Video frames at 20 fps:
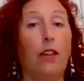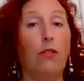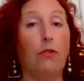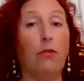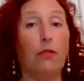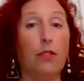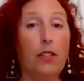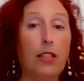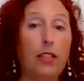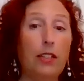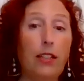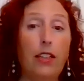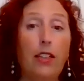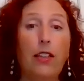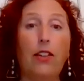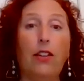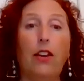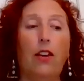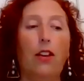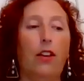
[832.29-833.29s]
And
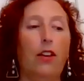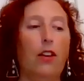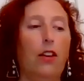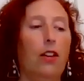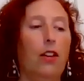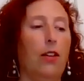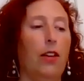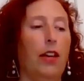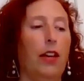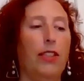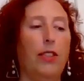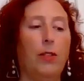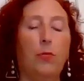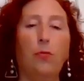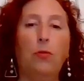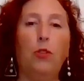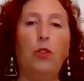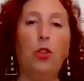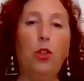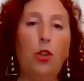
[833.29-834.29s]
really, it's
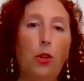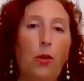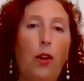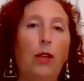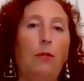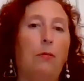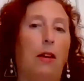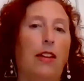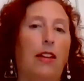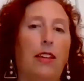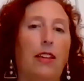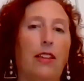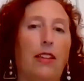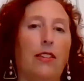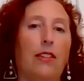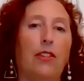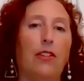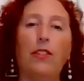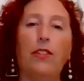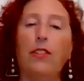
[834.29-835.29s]
you and money.